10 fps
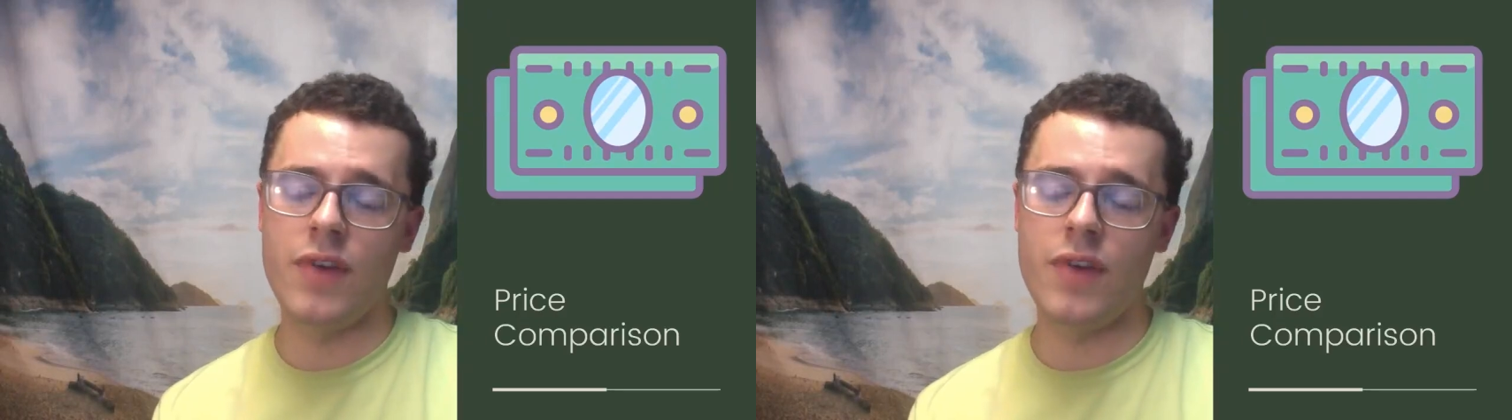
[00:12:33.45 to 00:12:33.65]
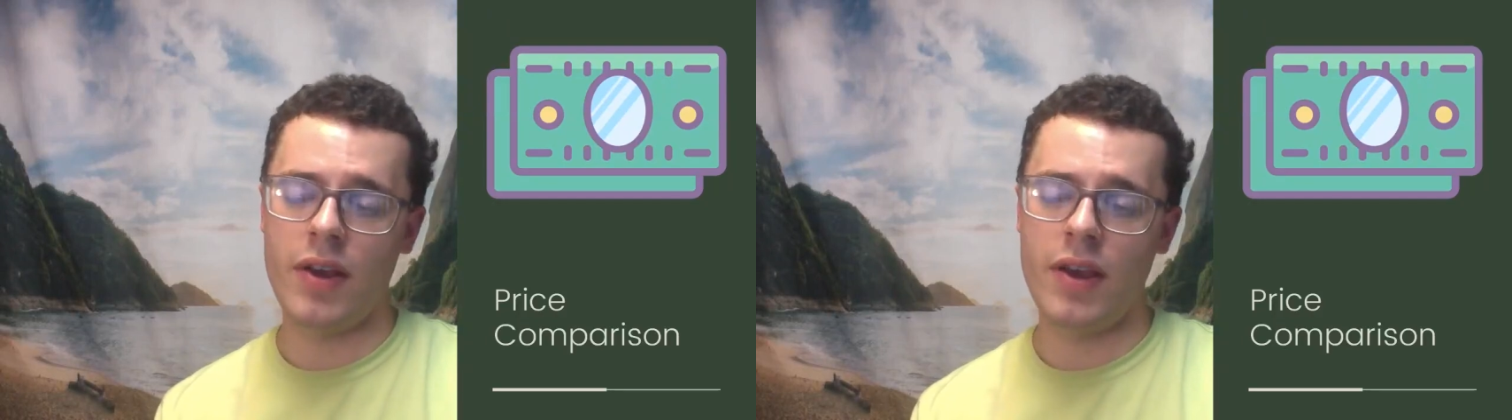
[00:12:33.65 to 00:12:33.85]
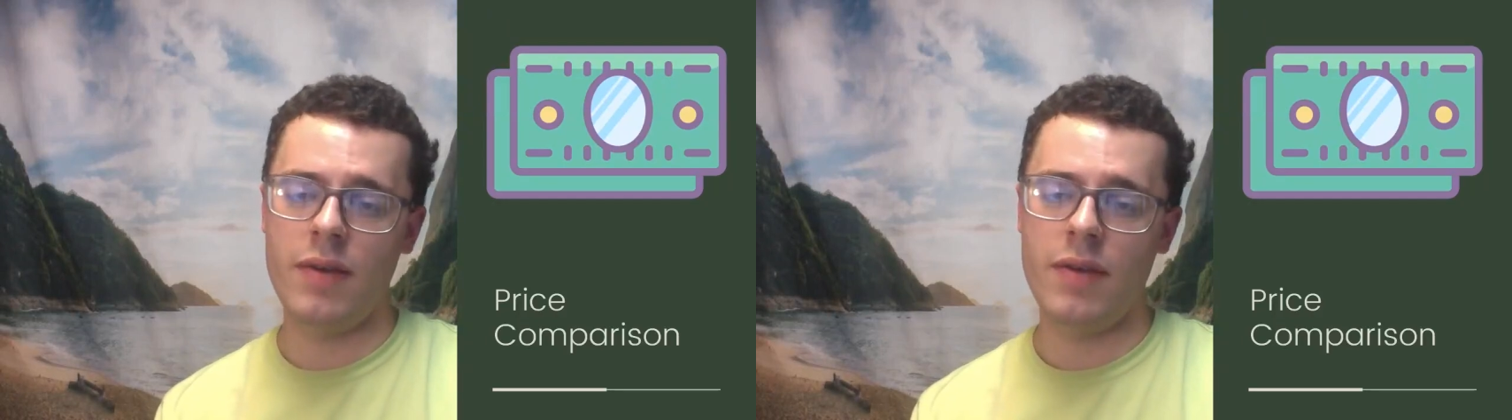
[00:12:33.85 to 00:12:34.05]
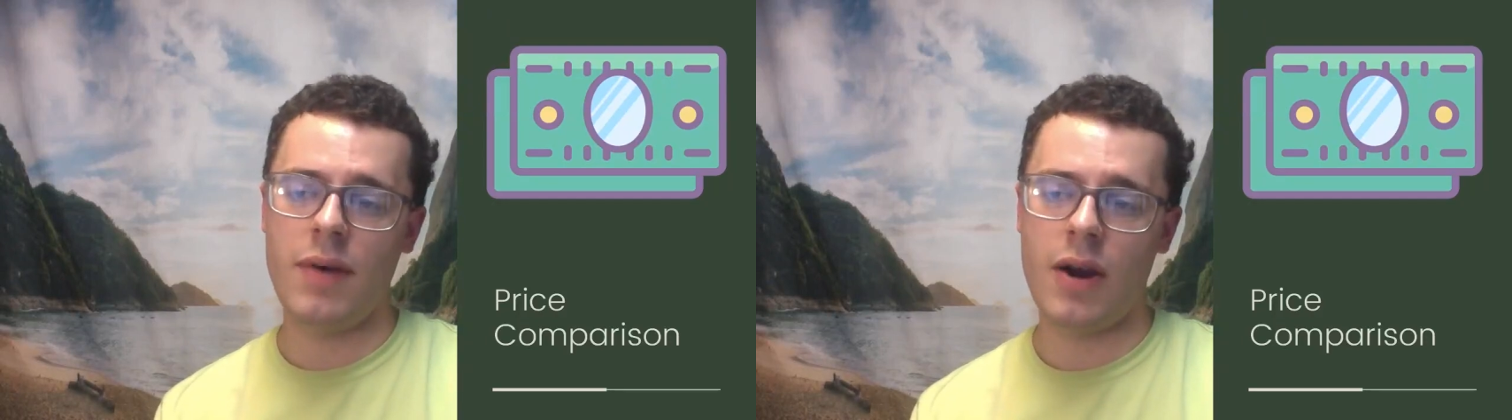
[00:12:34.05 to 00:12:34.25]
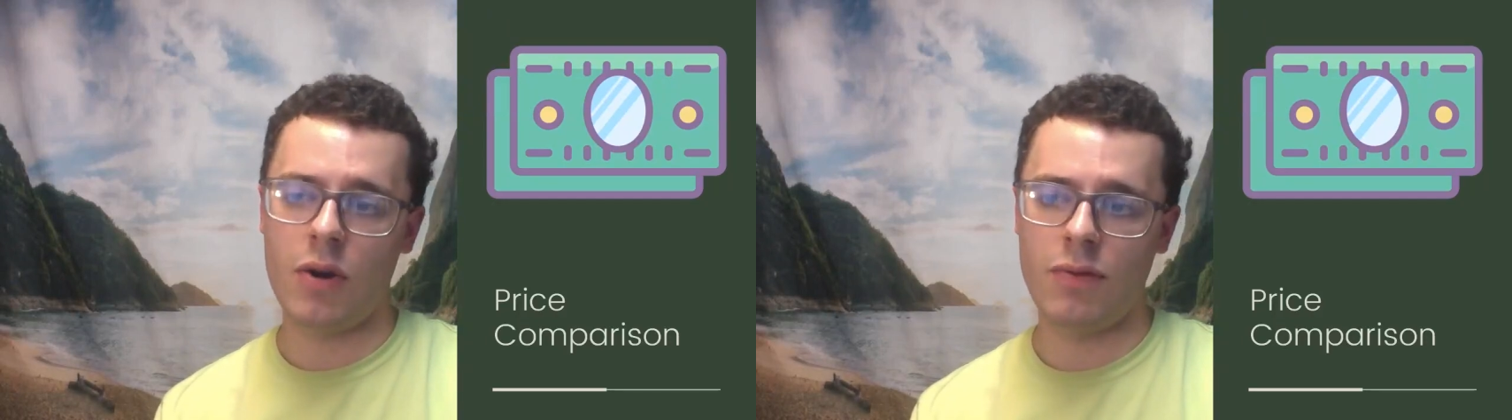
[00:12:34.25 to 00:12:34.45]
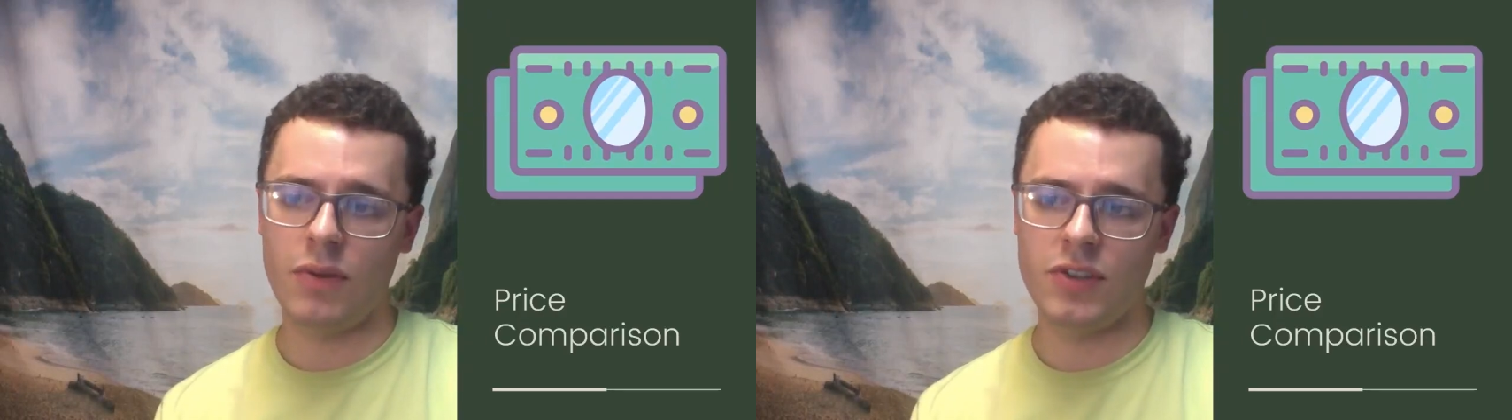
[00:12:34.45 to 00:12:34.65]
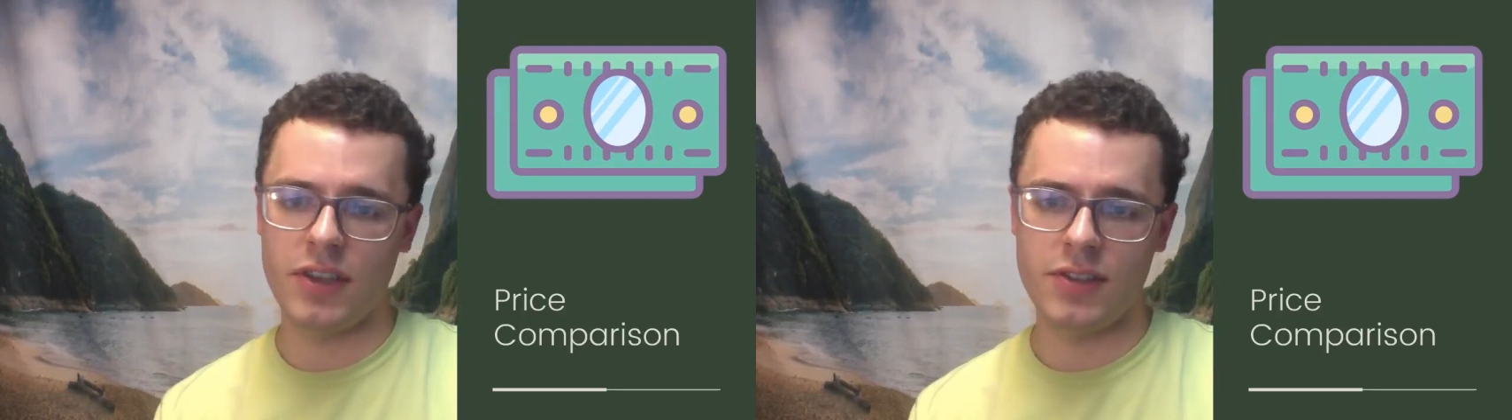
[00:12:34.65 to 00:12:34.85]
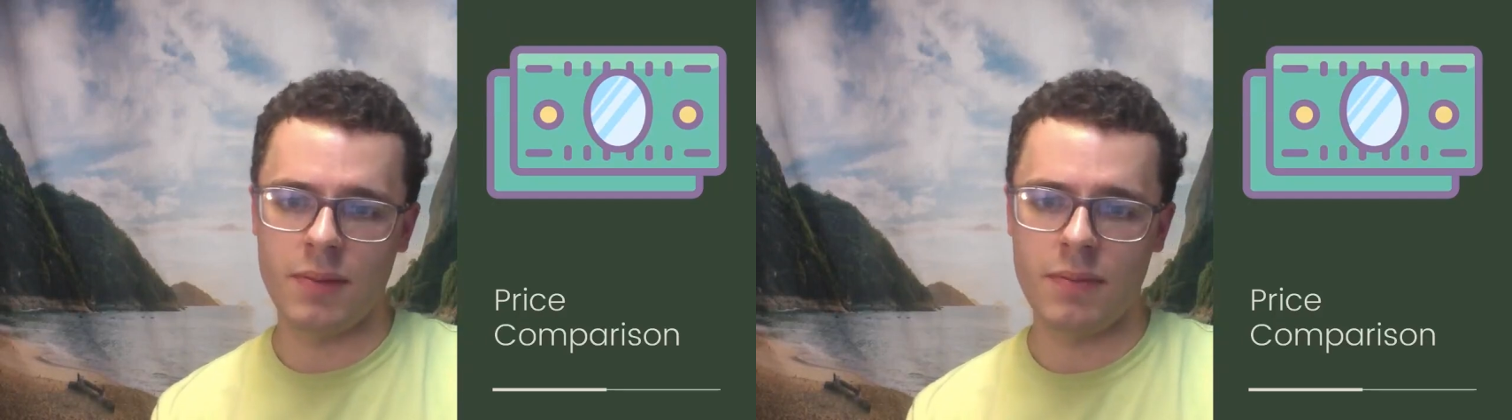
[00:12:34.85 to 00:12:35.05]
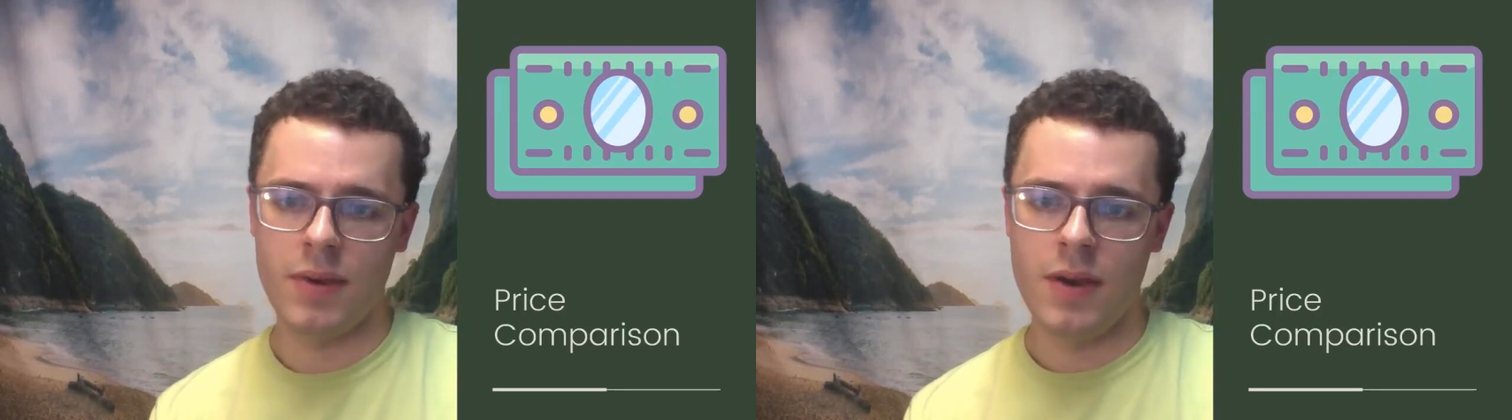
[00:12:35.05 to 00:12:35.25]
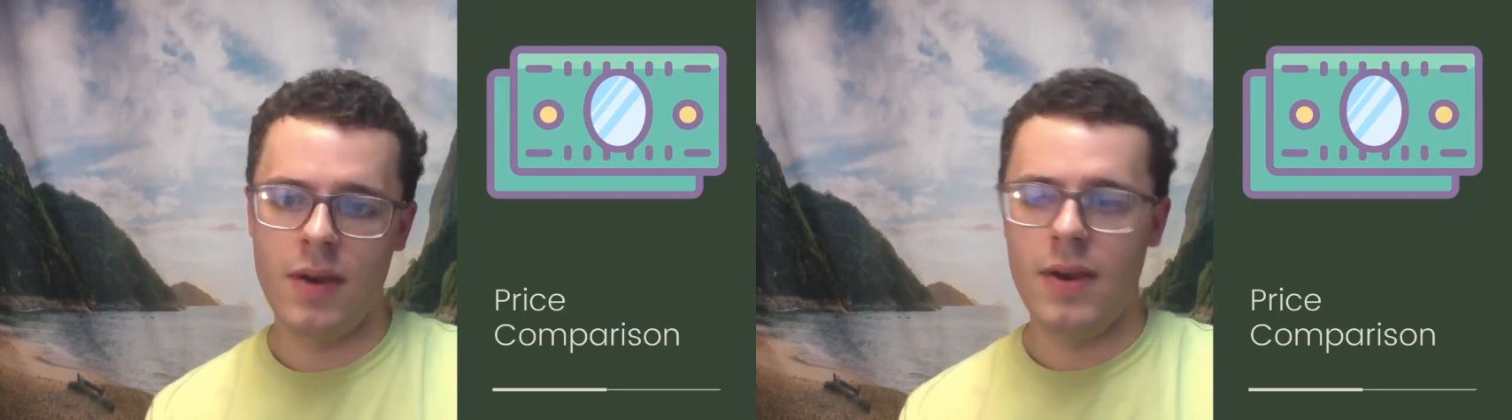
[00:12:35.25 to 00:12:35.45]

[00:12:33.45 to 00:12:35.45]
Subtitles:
very powerful system.